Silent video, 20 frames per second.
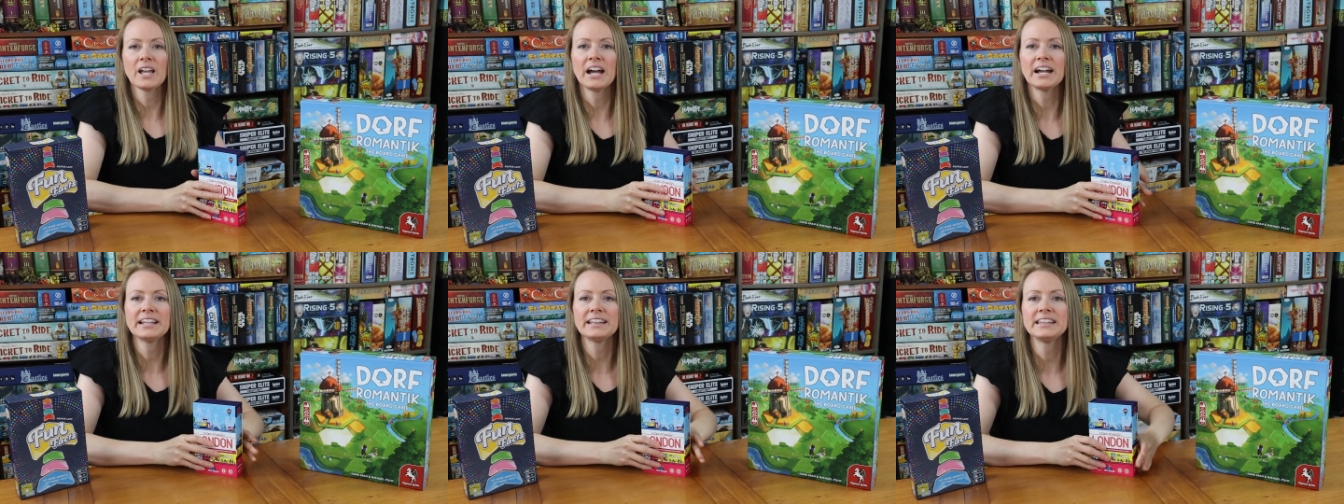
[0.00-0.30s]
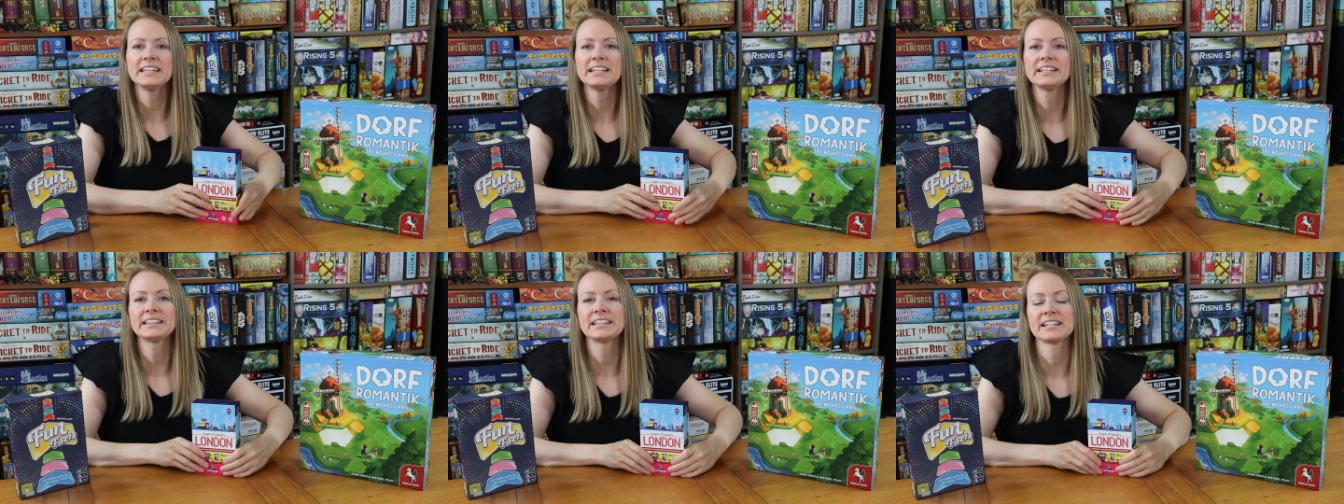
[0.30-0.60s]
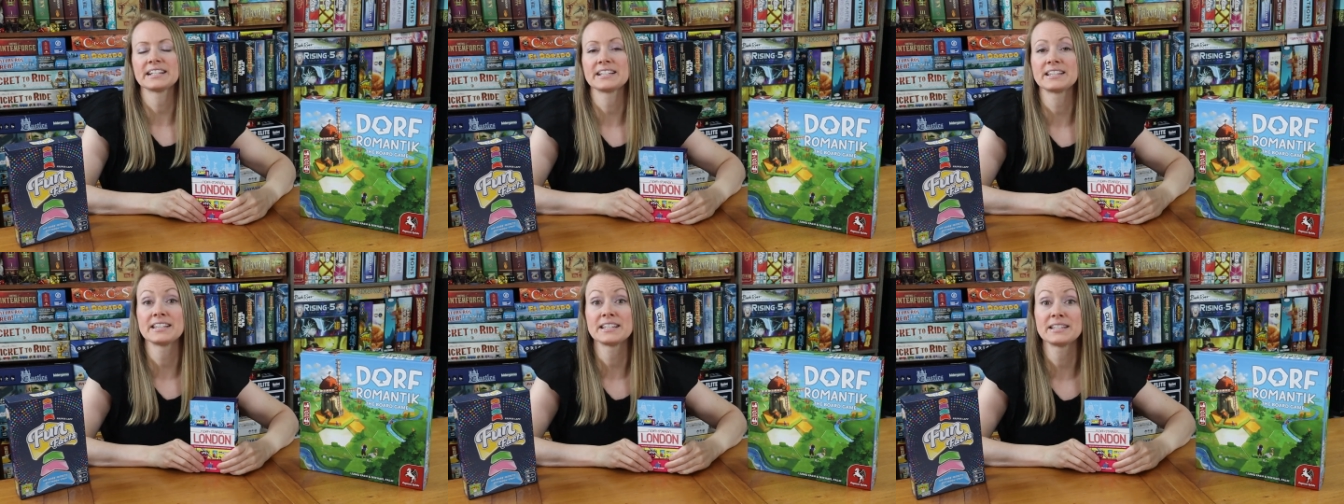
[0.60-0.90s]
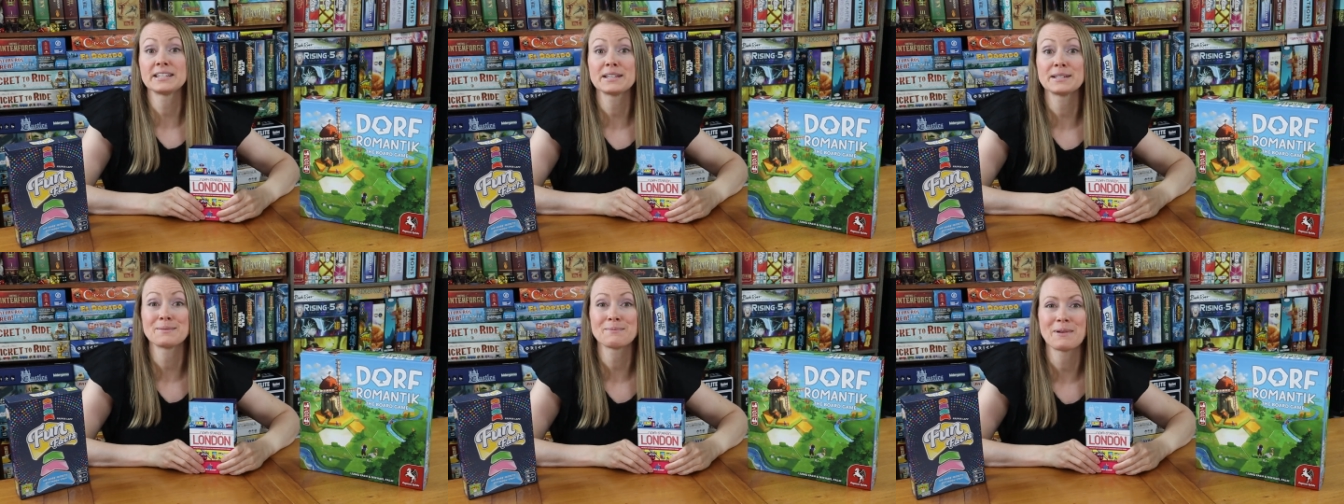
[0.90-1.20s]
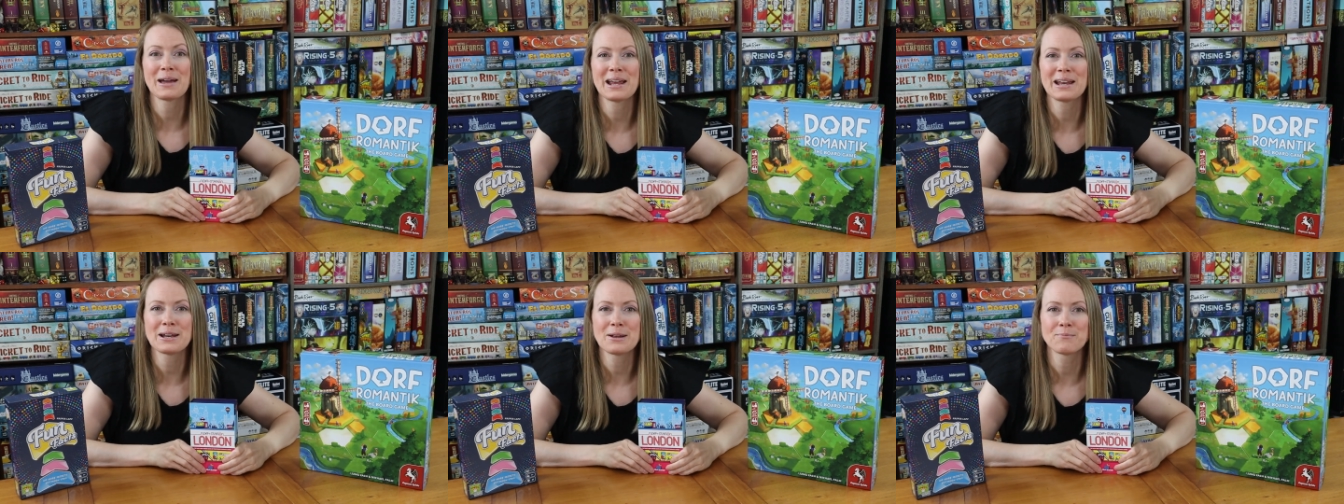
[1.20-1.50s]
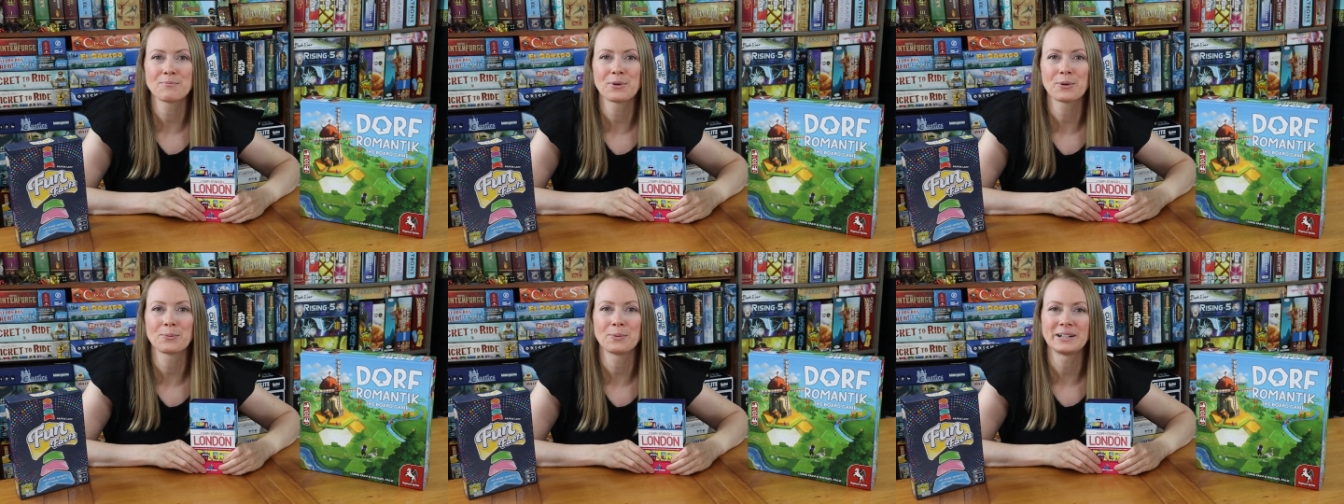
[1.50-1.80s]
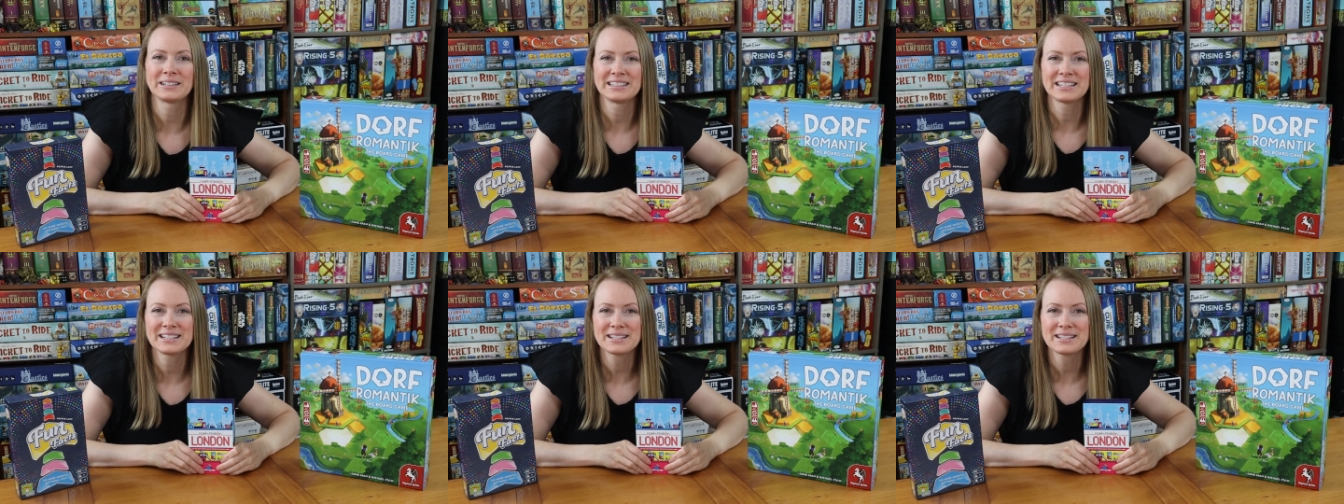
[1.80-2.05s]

I think this this is my number one.